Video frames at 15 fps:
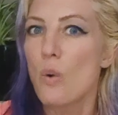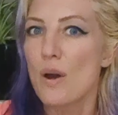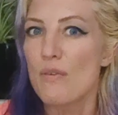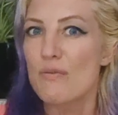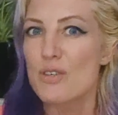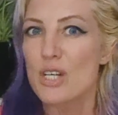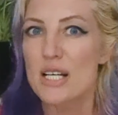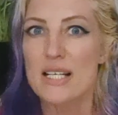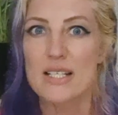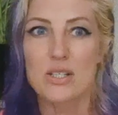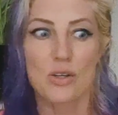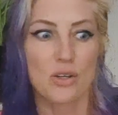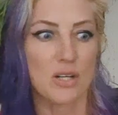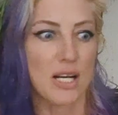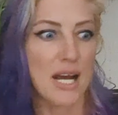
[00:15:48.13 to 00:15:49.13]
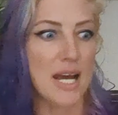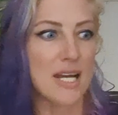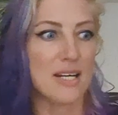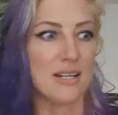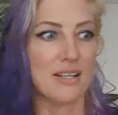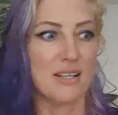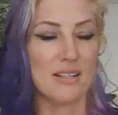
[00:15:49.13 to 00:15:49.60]
we've just
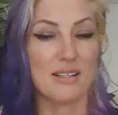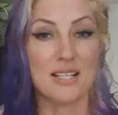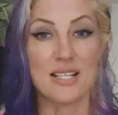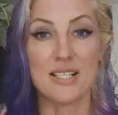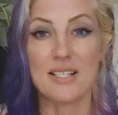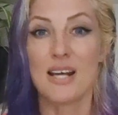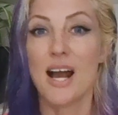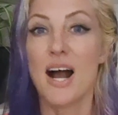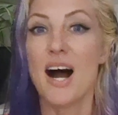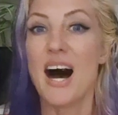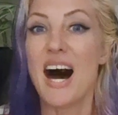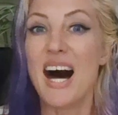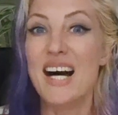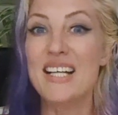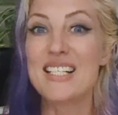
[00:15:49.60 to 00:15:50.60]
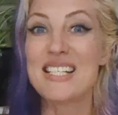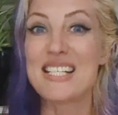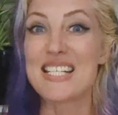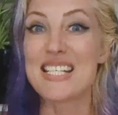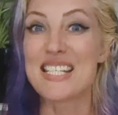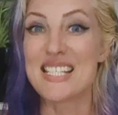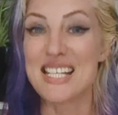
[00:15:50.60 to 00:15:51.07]
created this
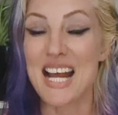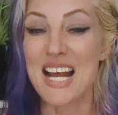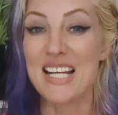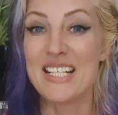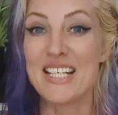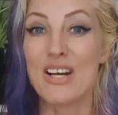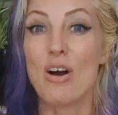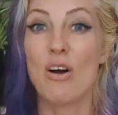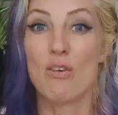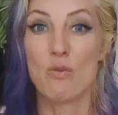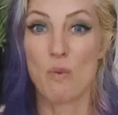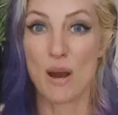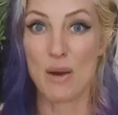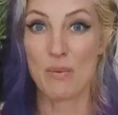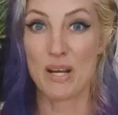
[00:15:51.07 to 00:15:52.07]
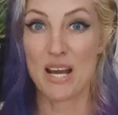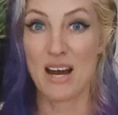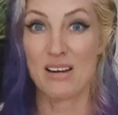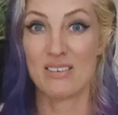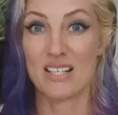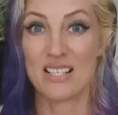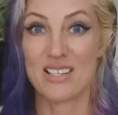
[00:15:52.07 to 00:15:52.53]
understanding of where we
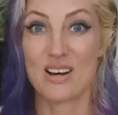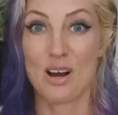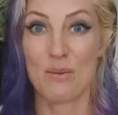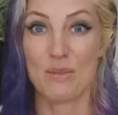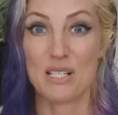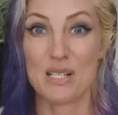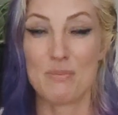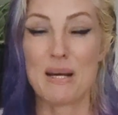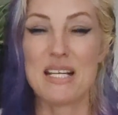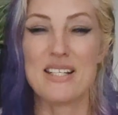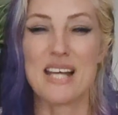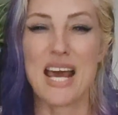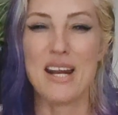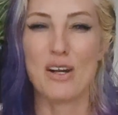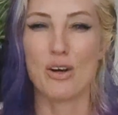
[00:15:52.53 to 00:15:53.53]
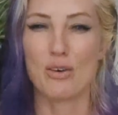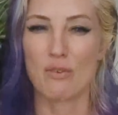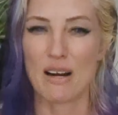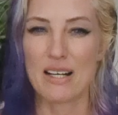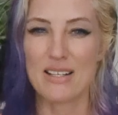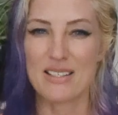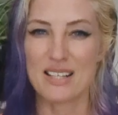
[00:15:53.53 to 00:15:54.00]
are in time and space and a
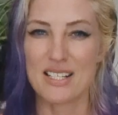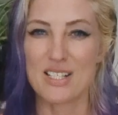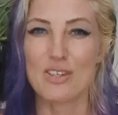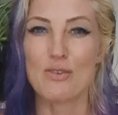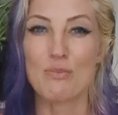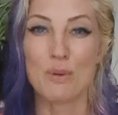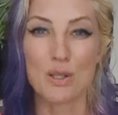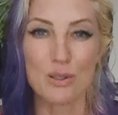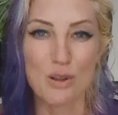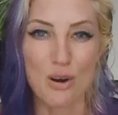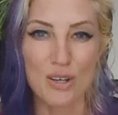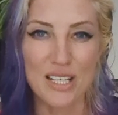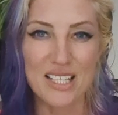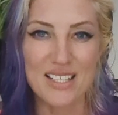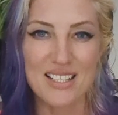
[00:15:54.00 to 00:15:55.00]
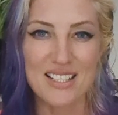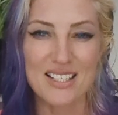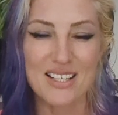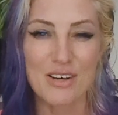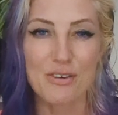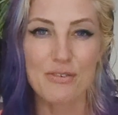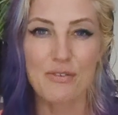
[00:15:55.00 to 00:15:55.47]
greater sense of belonging to
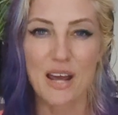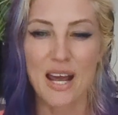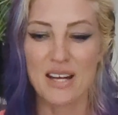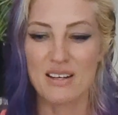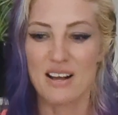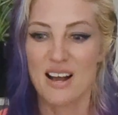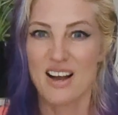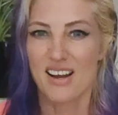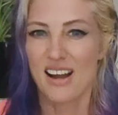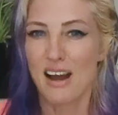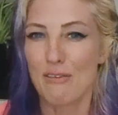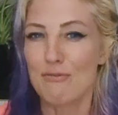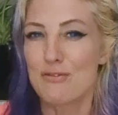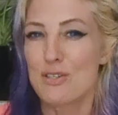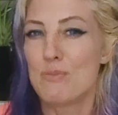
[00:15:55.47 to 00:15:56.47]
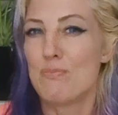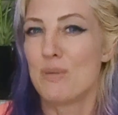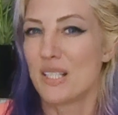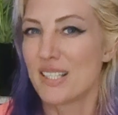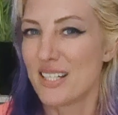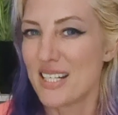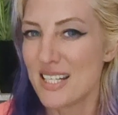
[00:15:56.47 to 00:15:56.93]
self and
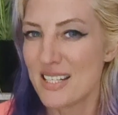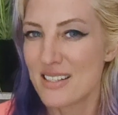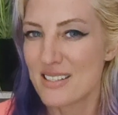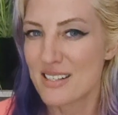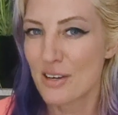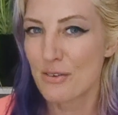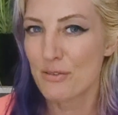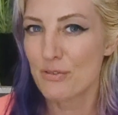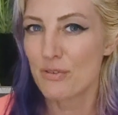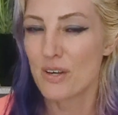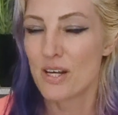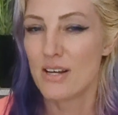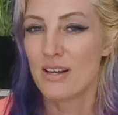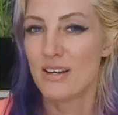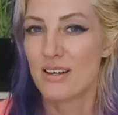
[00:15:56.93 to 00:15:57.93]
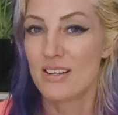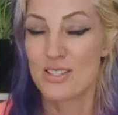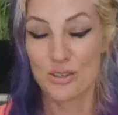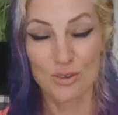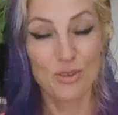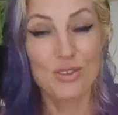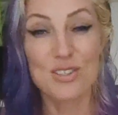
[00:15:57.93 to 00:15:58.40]
comfortability in self.
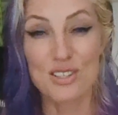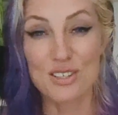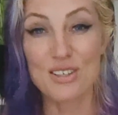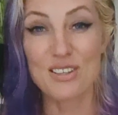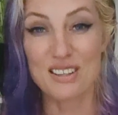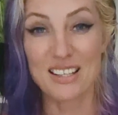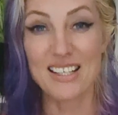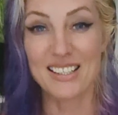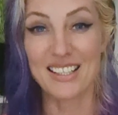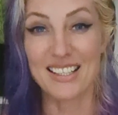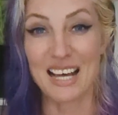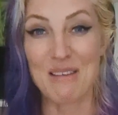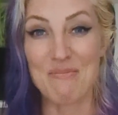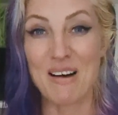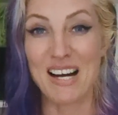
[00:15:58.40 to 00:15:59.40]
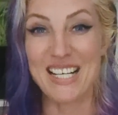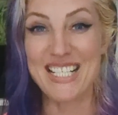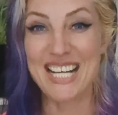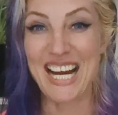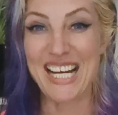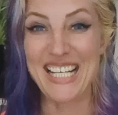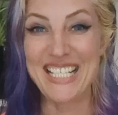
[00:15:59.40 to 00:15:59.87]
So could you think that that might
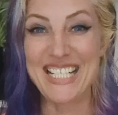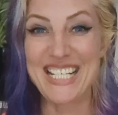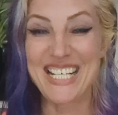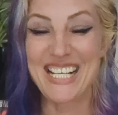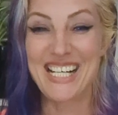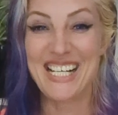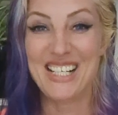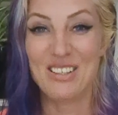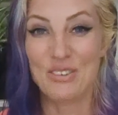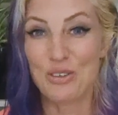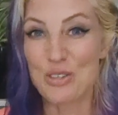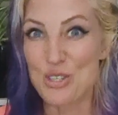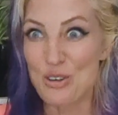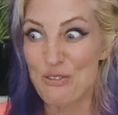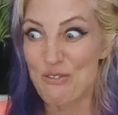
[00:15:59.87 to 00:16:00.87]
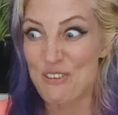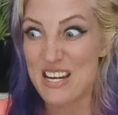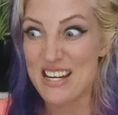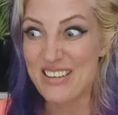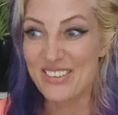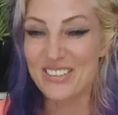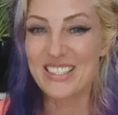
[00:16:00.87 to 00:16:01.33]
change? Could you
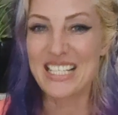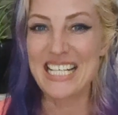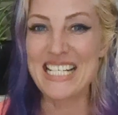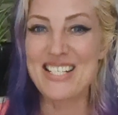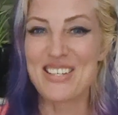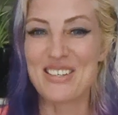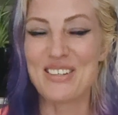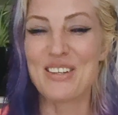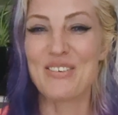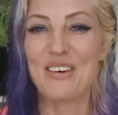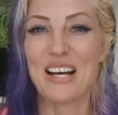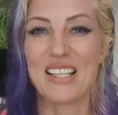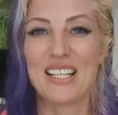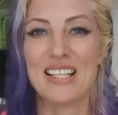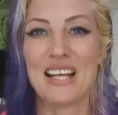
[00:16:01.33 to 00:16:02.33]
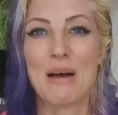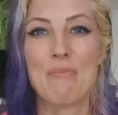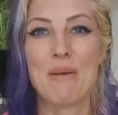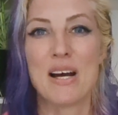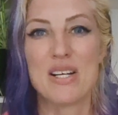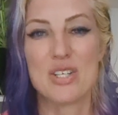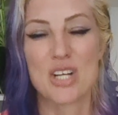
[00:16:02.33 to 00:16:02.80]
feel into the fact that that
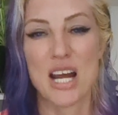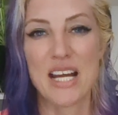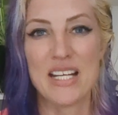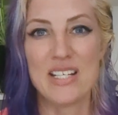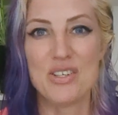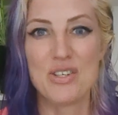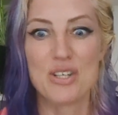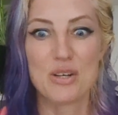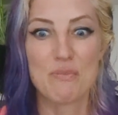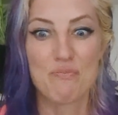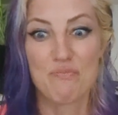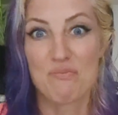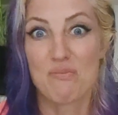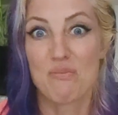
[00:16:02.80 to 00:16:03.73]
might change